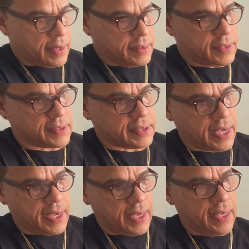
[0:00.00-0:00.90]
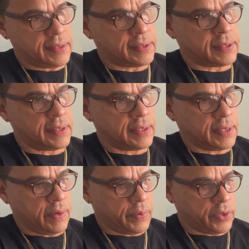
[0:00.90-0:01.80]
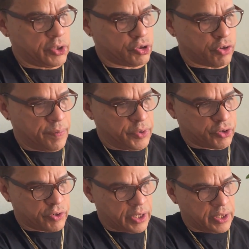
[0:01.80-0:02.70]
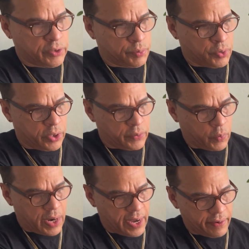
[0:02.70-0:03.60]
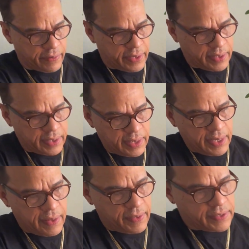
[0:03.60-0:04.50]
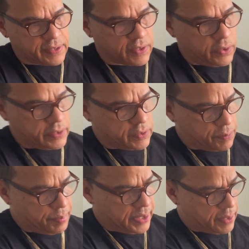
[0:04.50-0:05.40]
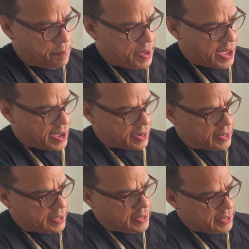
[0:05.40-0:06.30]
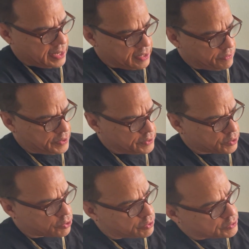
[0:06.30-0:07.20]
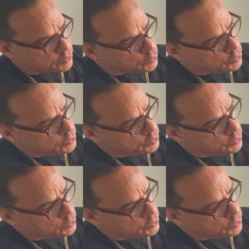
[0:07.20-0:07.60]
The sides. We're going to trim the tree a little more and wire it. And this is going to be the back. And this crystal